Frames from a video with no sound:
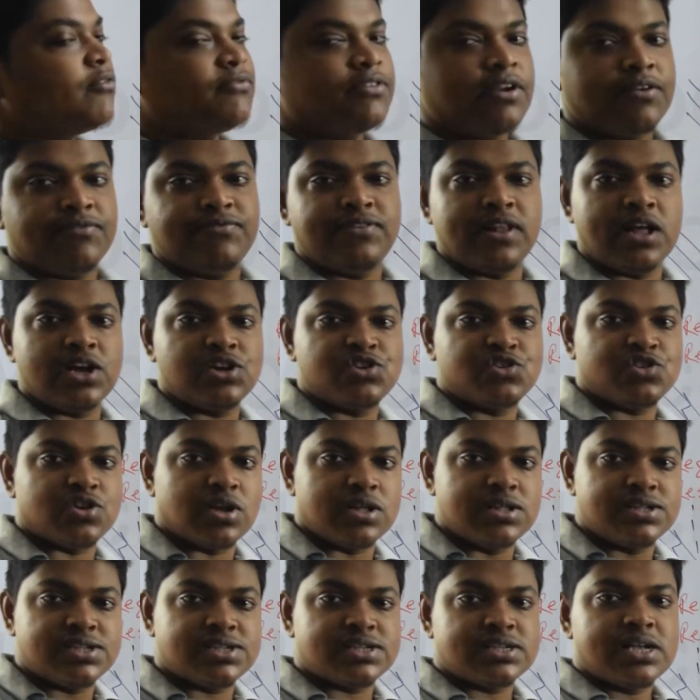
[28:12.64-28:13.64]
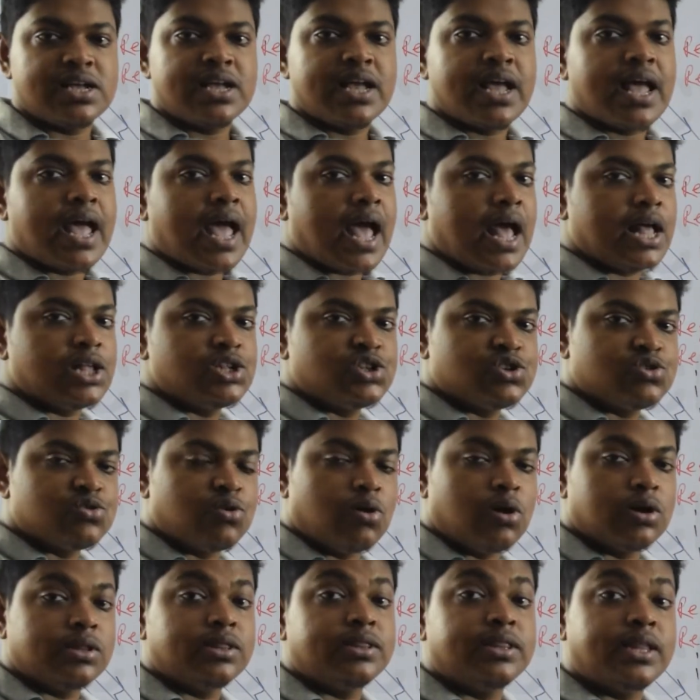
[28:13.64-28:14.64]
reflections and so
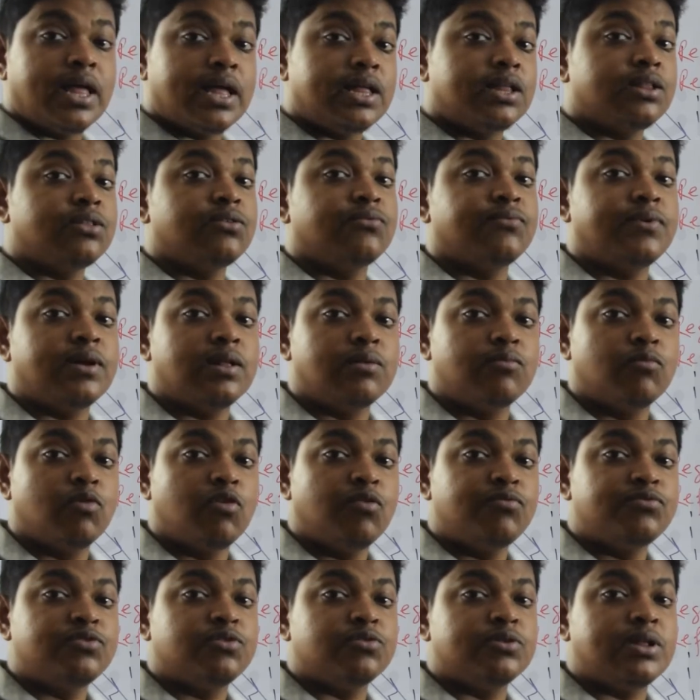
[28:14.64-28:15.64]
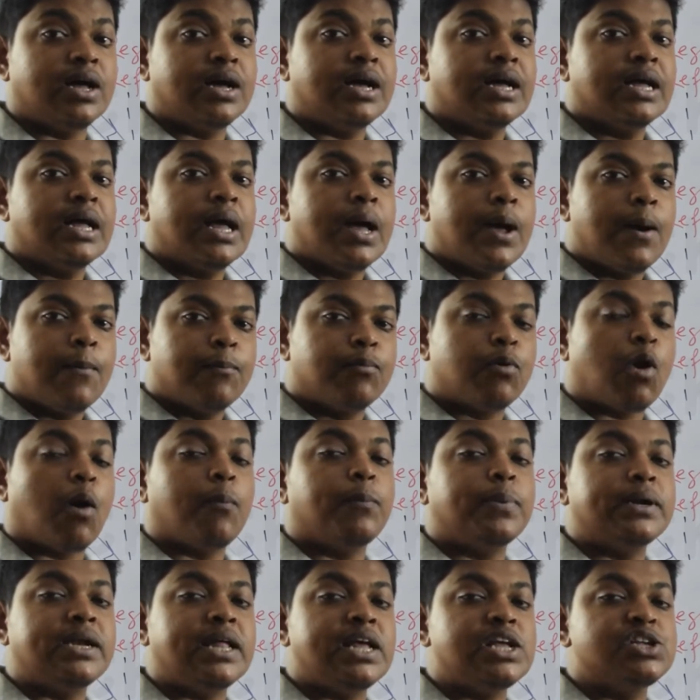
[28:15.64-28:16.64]
on. Then we'll move to the
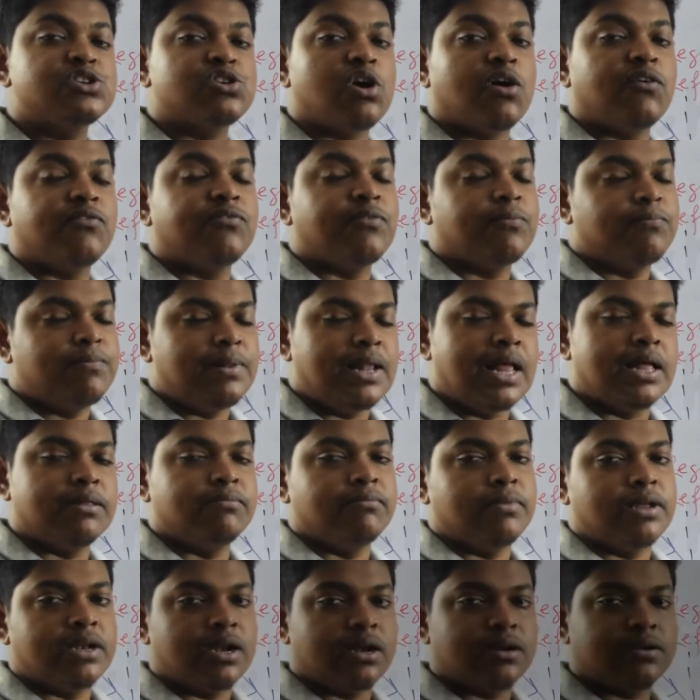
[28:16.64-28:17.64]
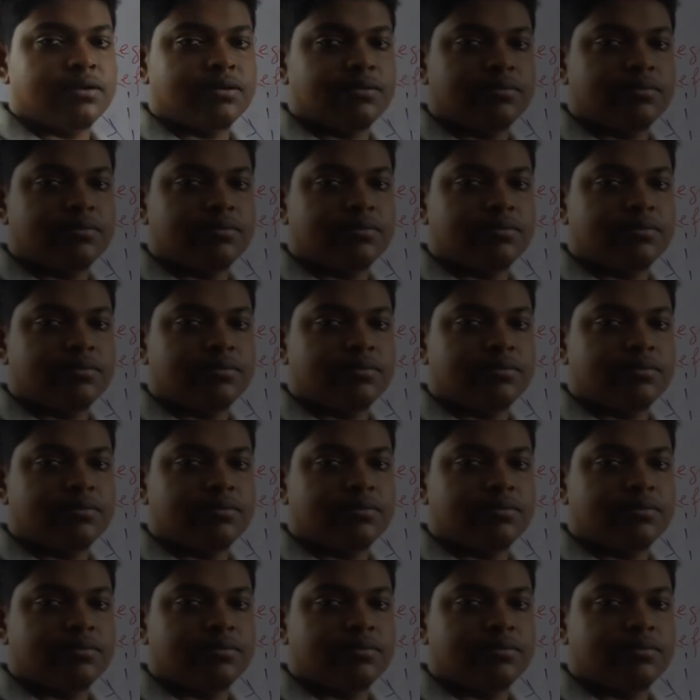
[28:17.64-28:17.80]
properties of plane mirror.